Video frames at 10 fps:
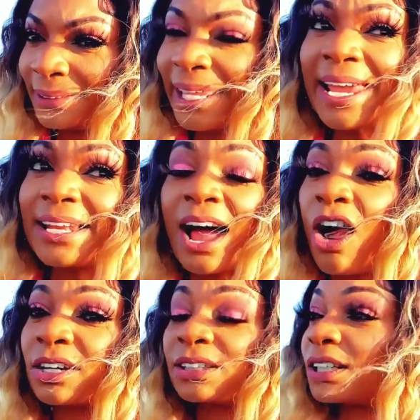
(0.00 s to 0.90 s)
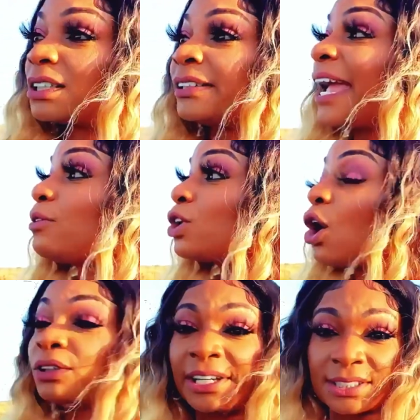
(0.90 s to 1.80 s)
They
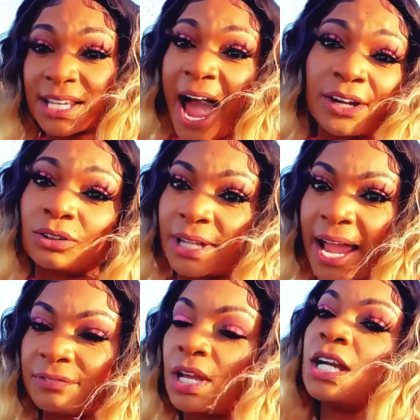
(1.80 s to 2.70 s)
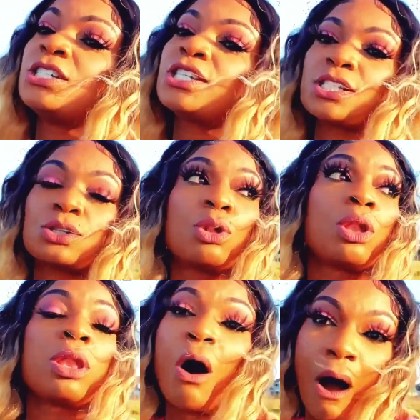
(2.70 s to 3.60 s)
go their entire life just
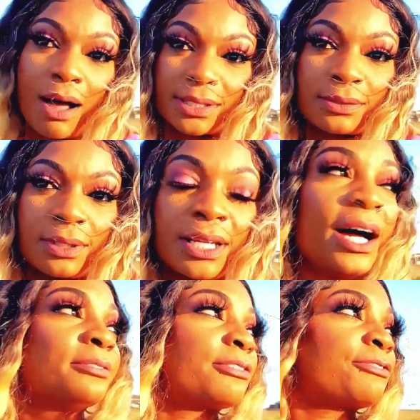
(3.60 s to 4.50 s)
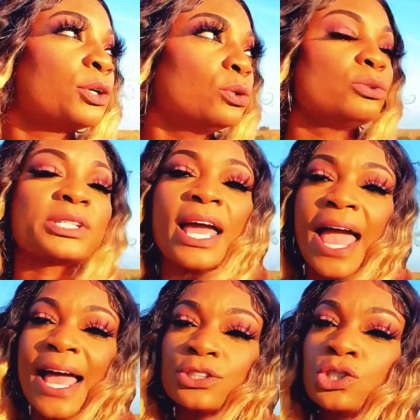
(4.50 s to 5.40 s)
lost, confused,
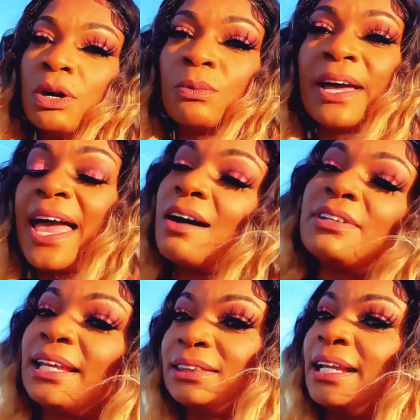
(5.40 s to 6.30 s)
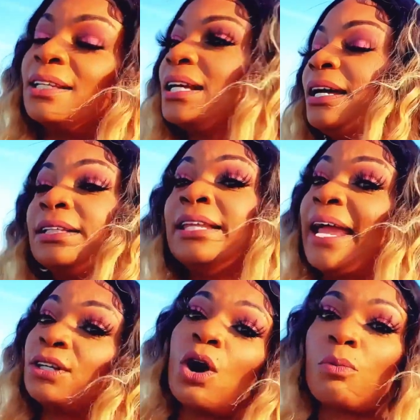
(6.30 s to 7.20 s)
and doing whatever they think
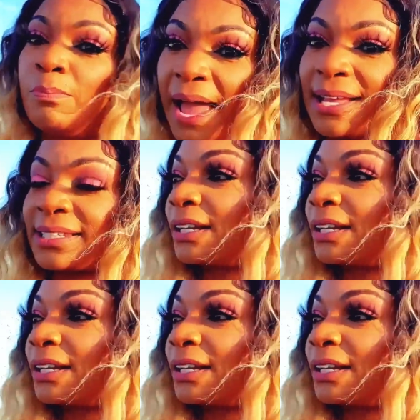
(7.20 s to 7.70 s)
they know best.